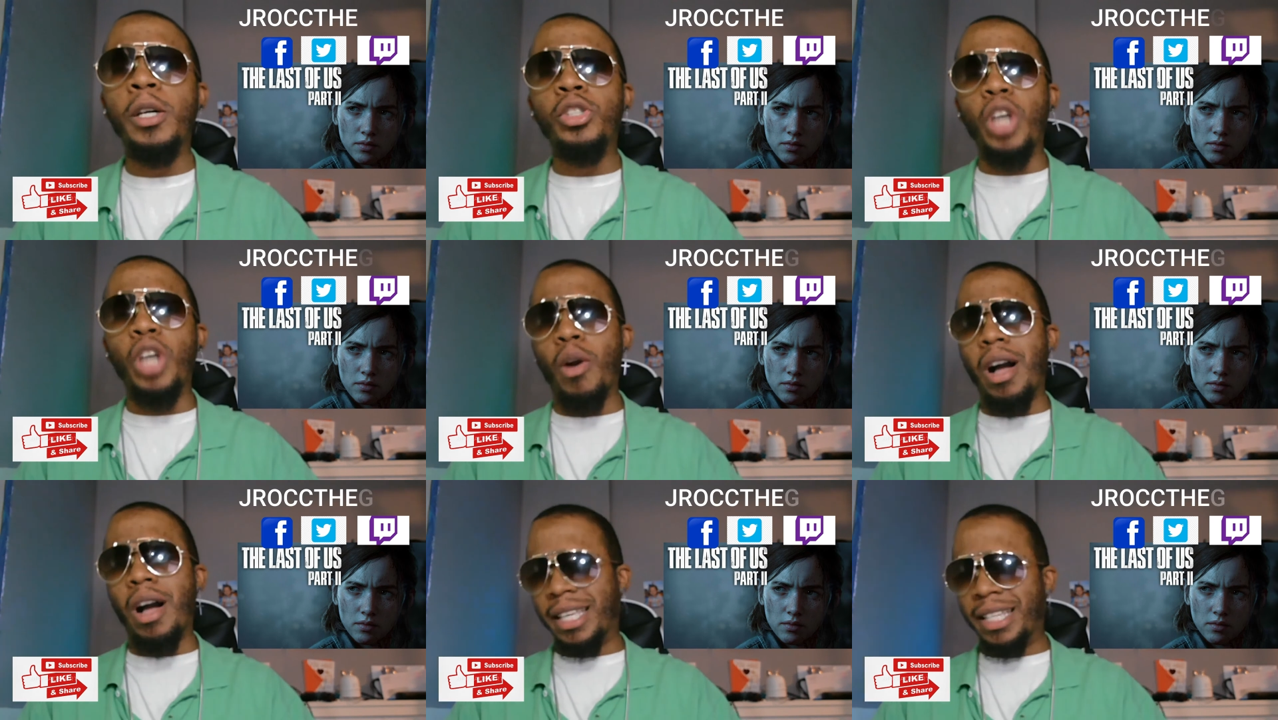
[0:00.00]

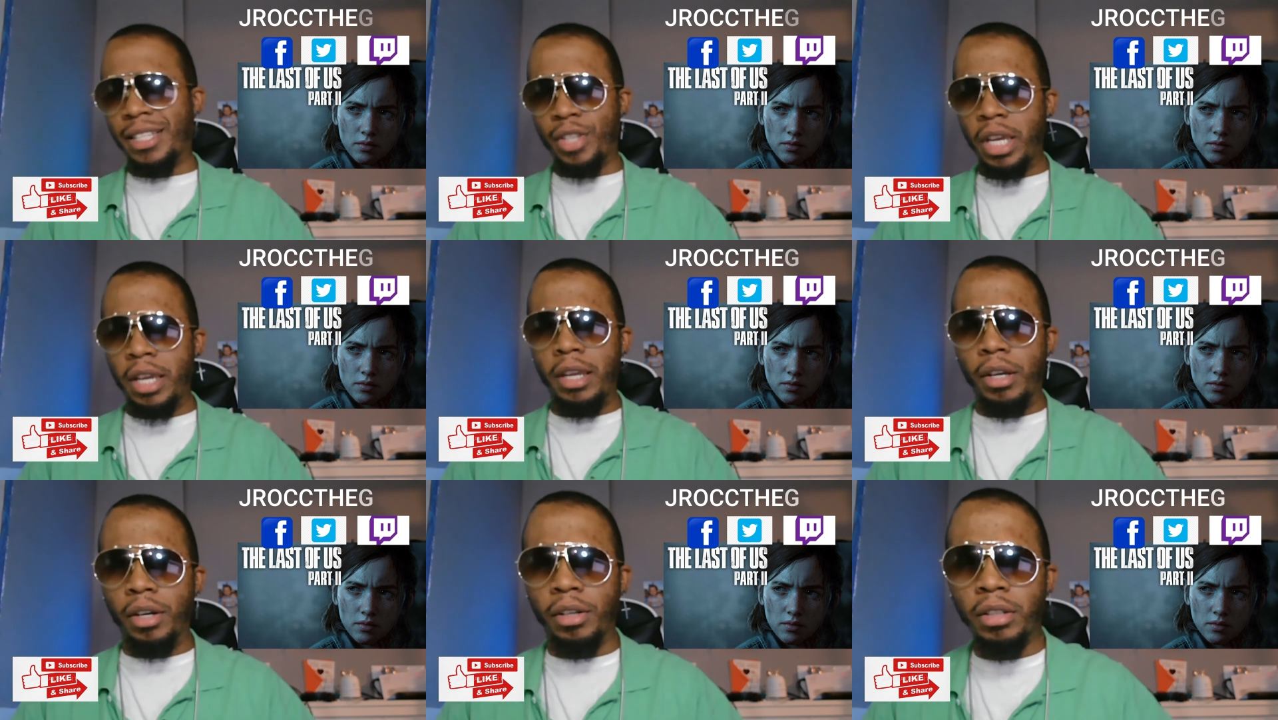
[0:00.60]
Speaker 1: J-Rocc is
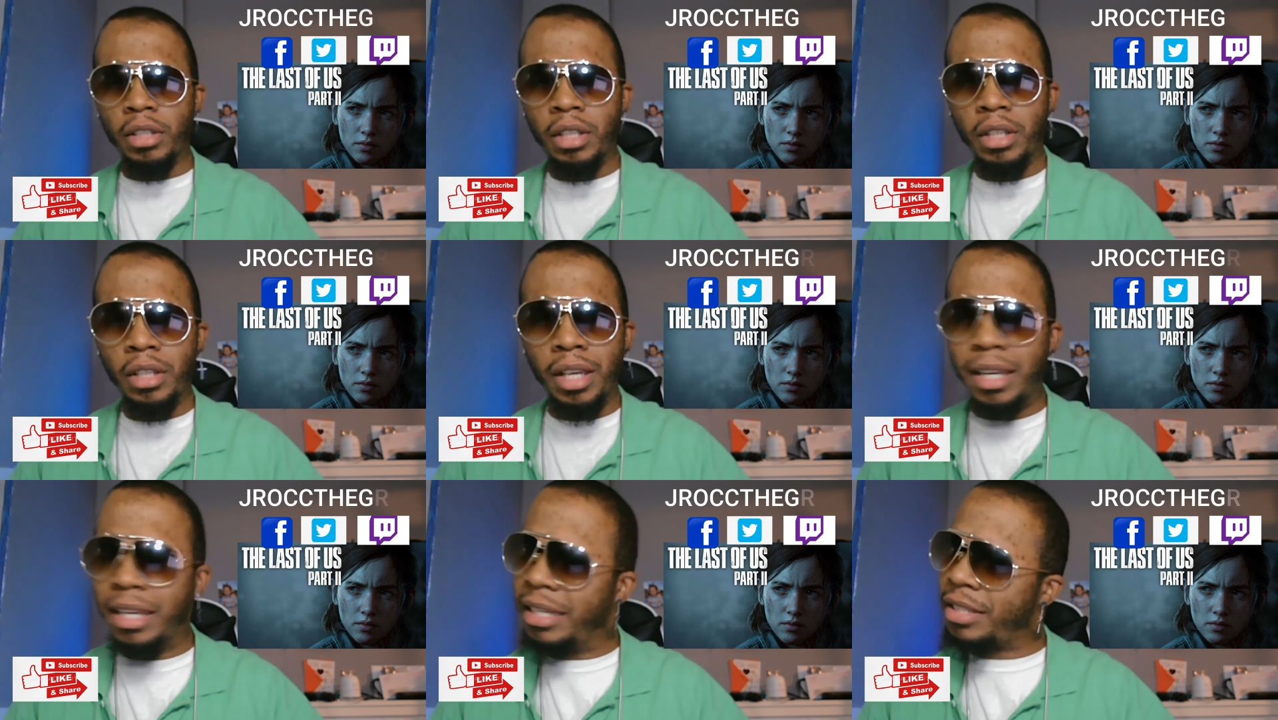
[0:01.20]
here,
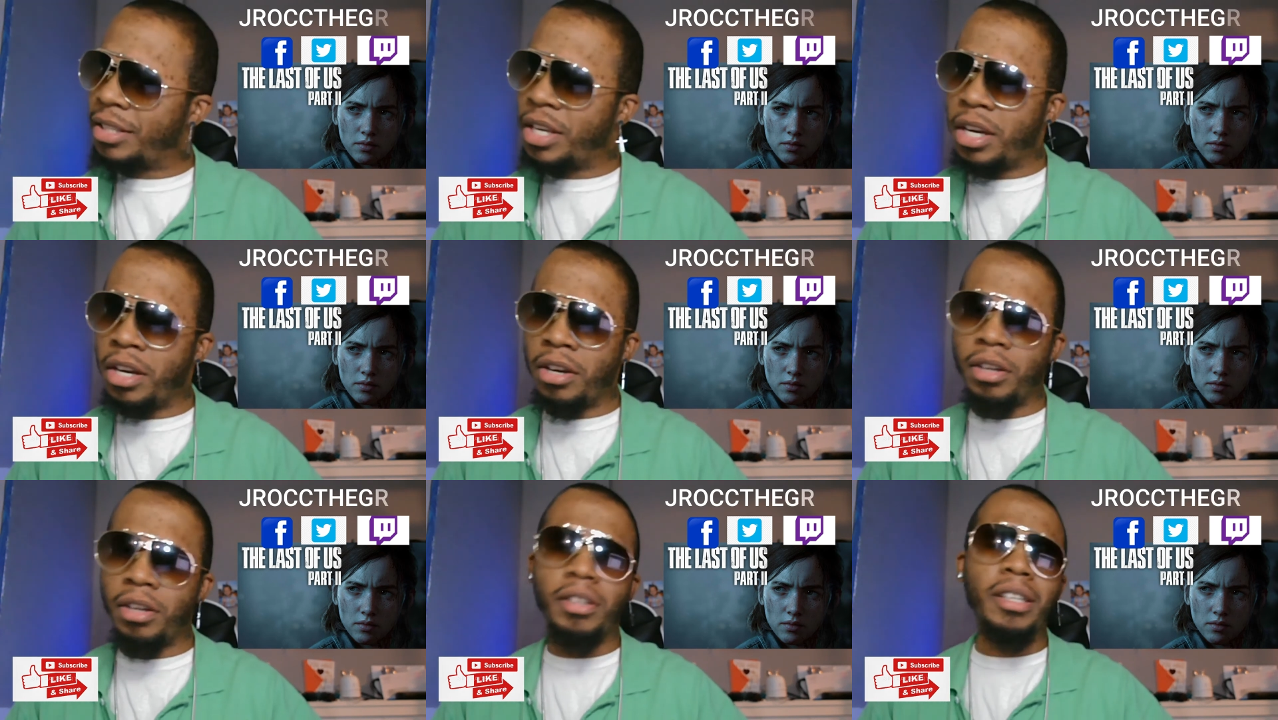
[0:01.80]
and he is
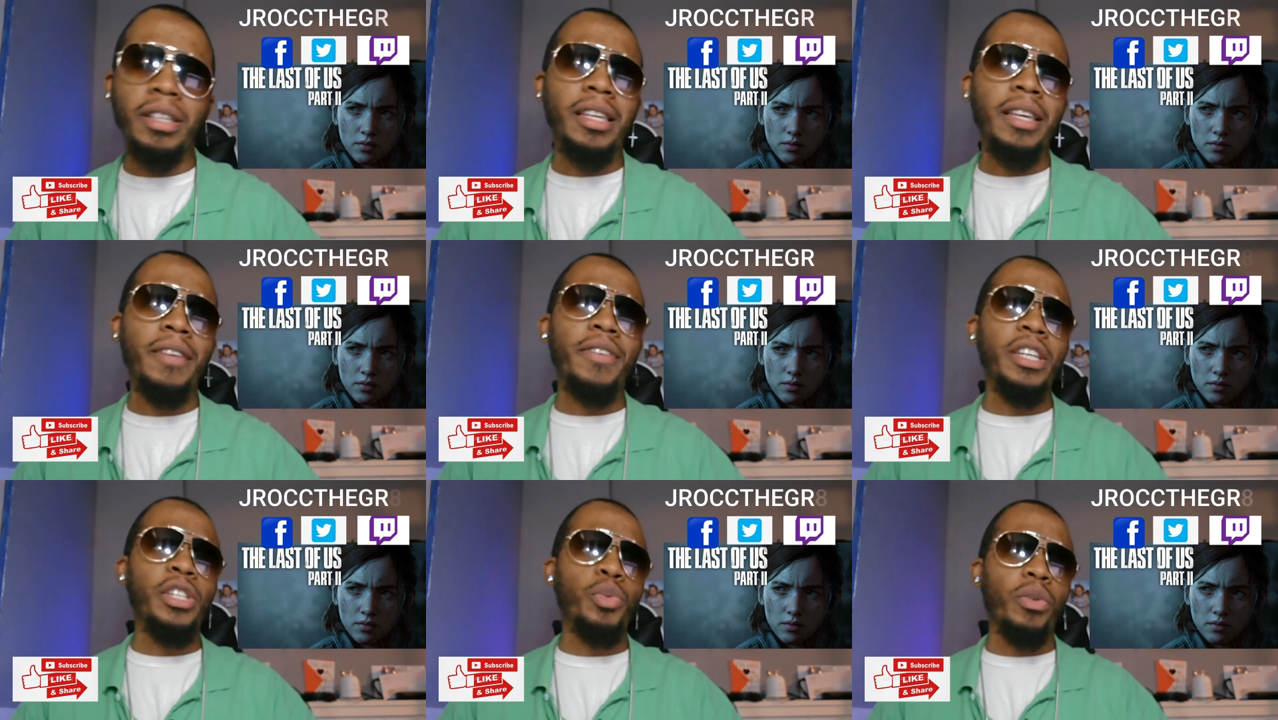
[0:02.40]
here to give
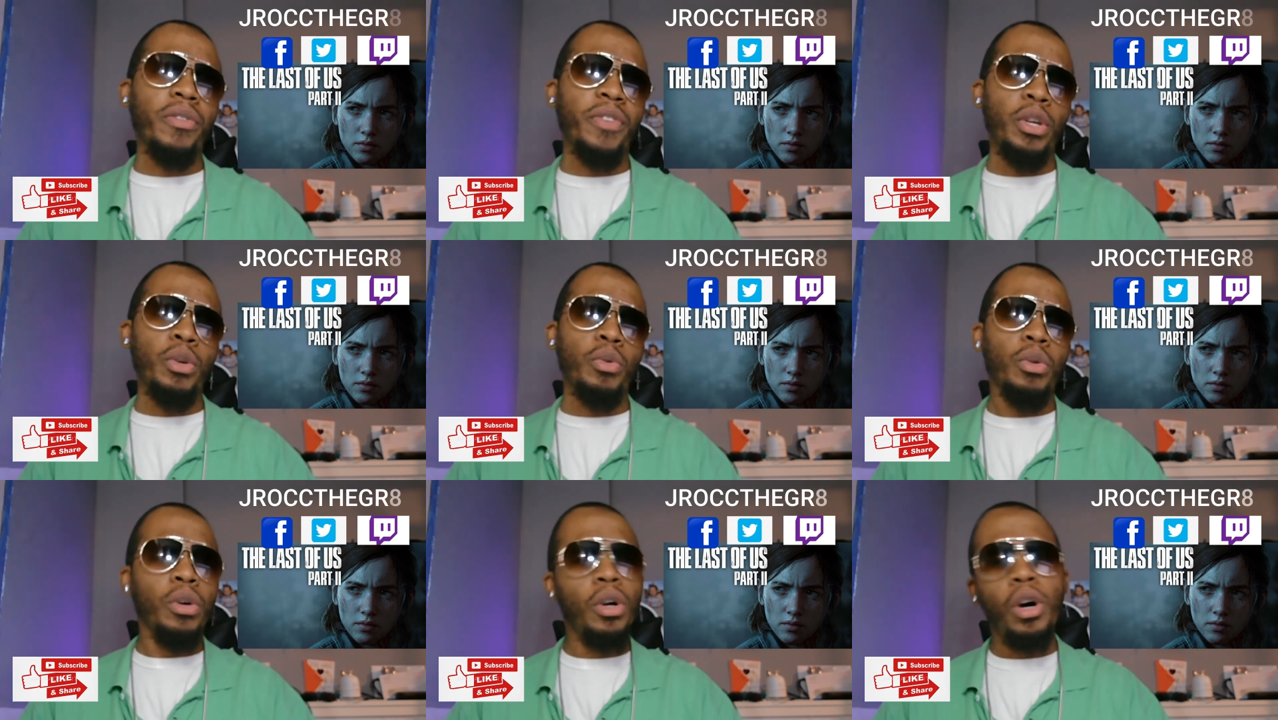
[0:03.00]
his review
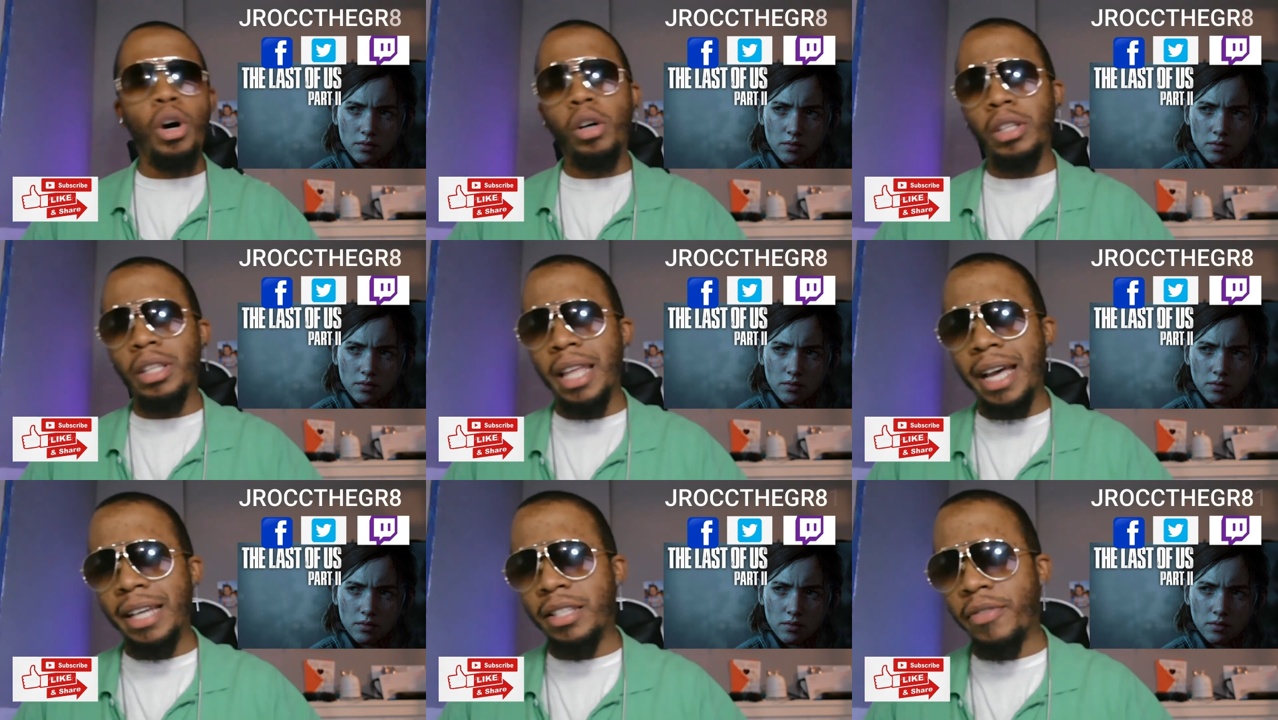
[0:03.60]
on The
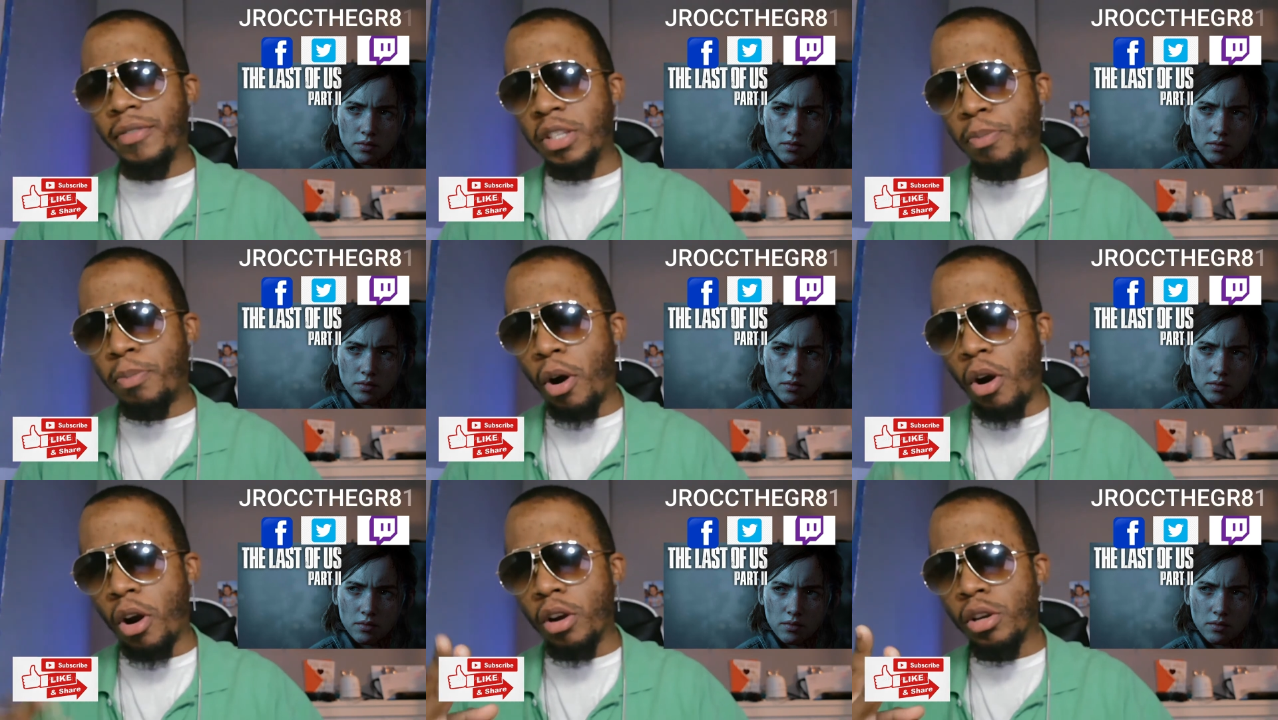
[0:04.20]
Last of Us
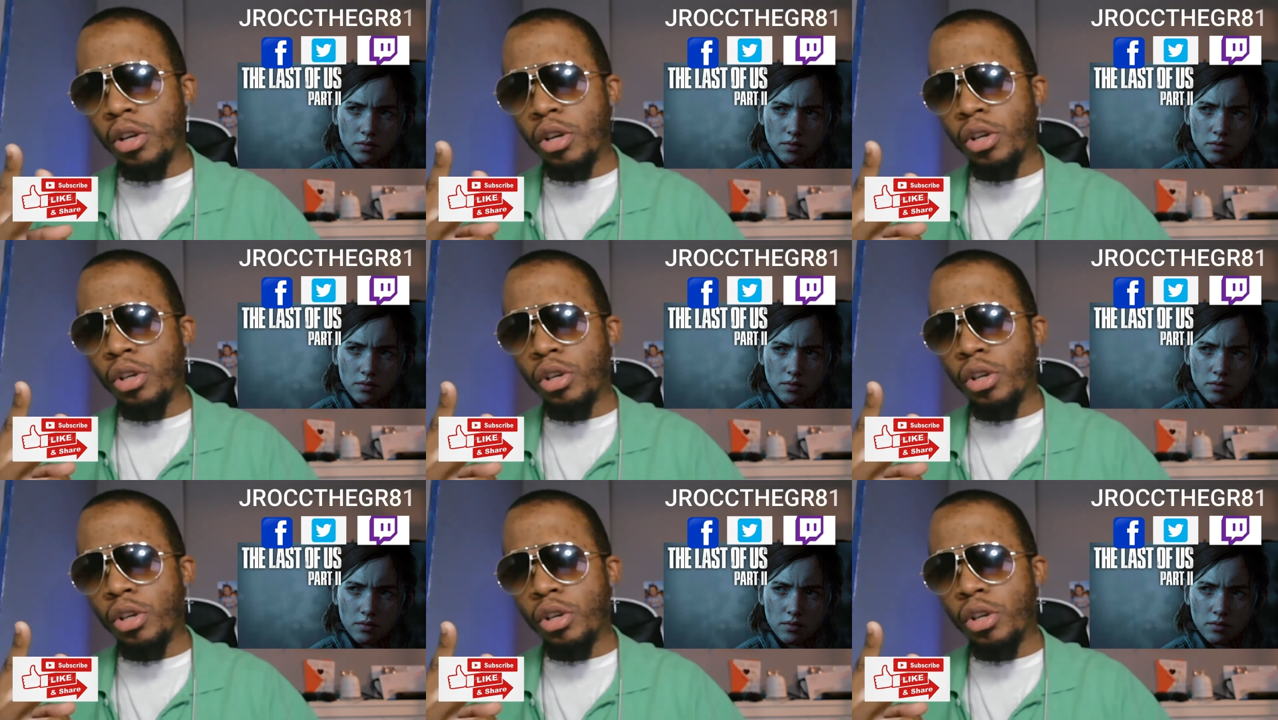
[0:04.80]
Part